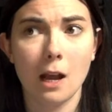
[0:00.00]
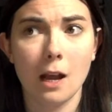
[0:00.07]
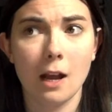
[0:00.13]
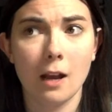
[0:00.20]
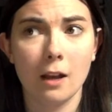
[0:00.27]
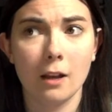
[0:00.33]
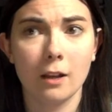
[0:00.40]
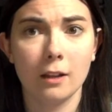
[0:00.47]

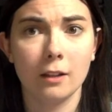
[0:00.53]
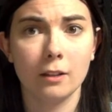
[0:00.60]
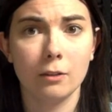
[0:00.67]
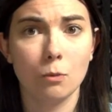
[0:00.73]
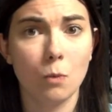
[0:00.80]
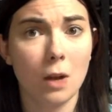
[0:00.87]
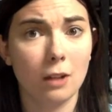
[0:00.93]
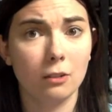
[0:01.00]
a
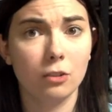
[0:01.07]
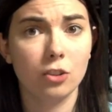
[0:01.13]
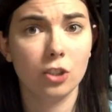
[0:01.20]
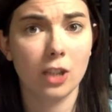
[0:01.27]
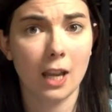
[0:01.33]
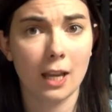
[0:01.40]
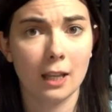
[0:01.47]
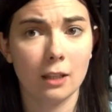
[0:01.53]
Welsh
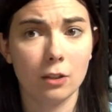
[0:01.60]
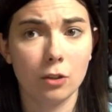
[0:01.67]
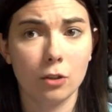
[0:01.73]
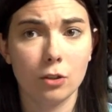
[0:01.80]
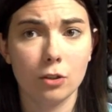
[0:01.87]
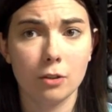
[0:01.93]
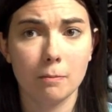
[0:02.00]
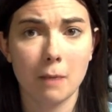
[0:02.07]
king who
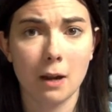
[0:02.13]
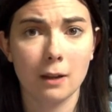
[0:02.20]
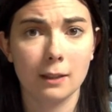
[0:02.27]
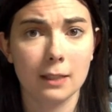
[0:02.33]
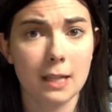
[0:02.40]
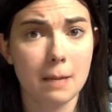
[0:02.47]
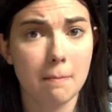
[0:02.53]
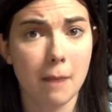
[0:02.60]
is
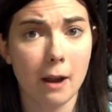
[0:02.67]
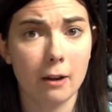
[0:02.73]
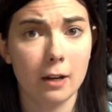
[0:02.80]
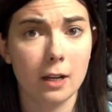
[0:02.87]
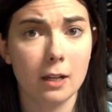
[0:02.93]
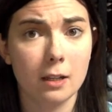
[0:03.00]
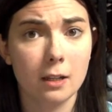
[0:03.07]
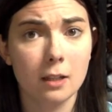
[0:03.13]
apparently
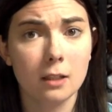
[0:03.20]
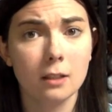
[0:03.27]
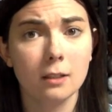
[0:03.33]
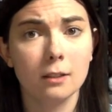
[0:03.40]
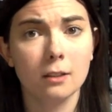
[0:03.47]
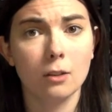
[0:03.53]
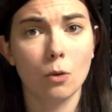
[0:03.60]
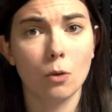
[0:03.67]
buried
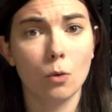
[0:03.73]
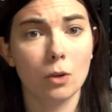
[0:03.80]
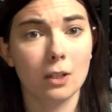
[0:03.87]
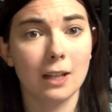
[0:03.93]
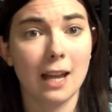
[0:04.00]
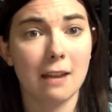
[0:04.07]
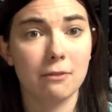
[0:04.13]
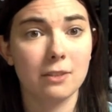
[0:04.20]
or
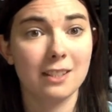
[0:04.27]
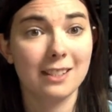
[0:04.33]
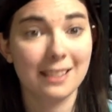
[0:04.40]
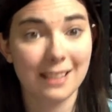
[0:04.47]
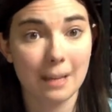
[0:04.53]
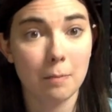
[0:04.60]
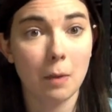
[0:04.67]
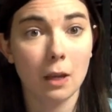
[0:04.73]
left
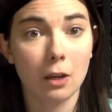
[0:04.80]
sleeping